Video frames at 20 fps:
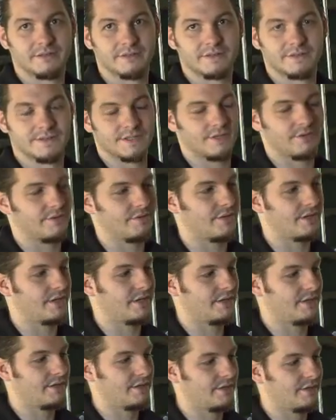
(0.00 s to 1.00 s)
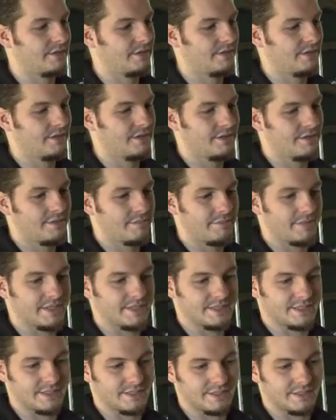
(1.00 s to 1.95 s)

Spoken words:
So I